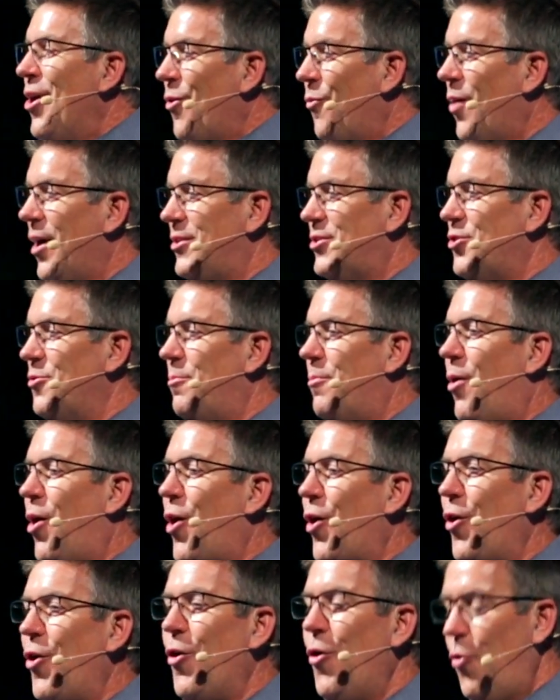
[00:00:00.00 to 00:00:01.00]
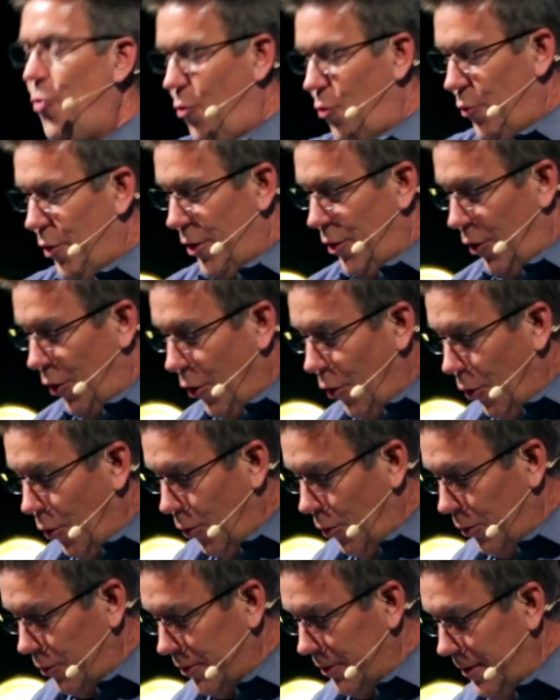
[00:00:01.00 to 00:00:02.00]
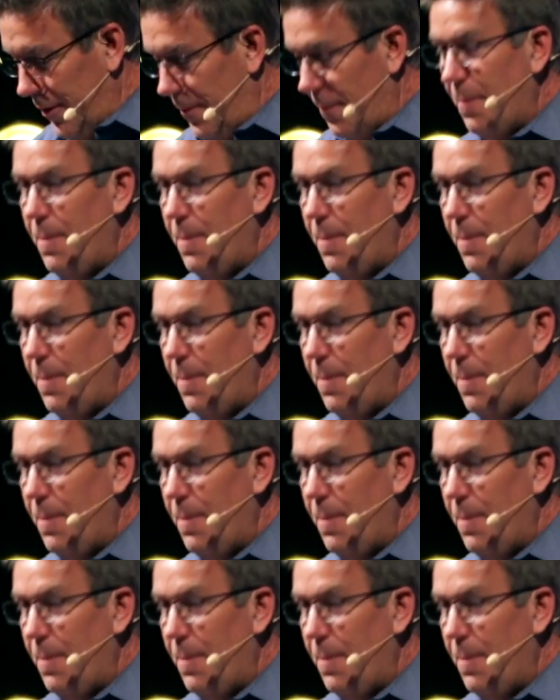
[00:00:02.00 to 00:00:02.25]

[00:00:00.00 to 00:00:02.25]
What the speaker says: what tomorrow would hold.